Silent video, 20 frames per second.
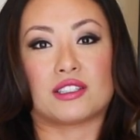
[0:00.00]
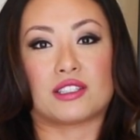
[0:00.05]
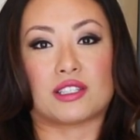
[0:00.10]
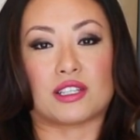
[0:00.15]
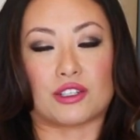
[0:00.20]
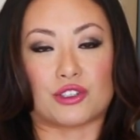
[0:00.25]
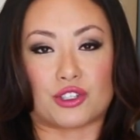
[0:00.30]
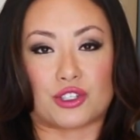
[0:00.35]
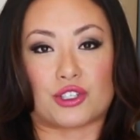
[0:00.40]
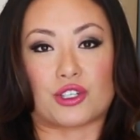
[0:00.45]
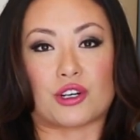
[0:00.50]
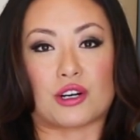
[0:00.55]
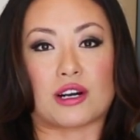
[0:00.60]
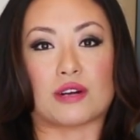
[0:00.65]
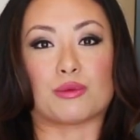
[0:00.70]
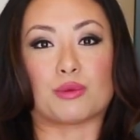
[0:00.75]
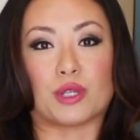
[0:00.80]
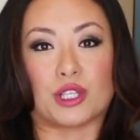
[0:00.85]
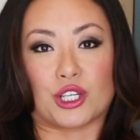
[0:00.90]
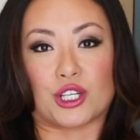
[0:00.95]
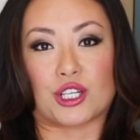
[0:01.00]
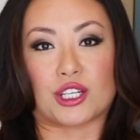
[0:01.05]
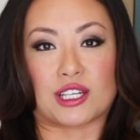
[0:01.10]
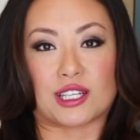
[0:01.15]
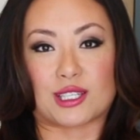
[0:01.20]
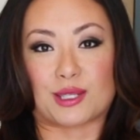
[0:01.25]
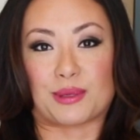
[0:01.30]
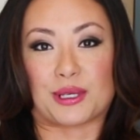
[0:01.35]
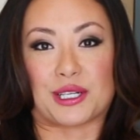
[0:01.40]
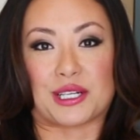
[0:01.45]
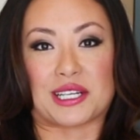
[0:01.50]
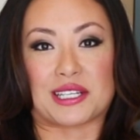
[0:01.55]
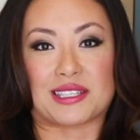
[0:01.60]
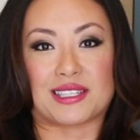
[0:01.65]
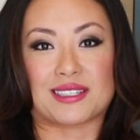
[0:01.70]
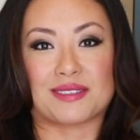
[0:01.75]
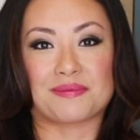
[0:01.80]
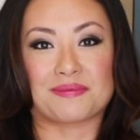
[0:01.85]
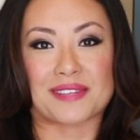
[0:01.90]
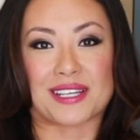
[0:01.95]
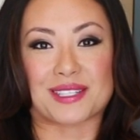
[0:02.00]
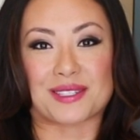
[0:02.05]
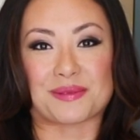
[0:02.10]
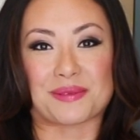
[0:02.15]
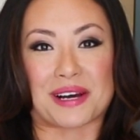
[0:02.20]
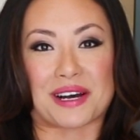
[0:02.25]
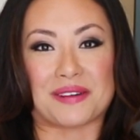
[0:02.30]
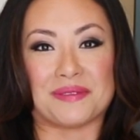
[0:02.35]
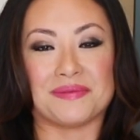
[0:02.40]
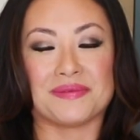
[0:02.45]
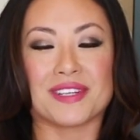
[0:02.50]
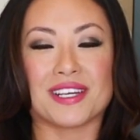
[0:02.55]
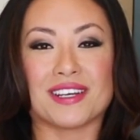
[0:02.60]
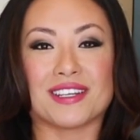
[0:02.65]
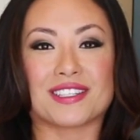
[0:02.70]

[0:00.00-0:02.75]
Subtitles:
to ensure a really good experience as well.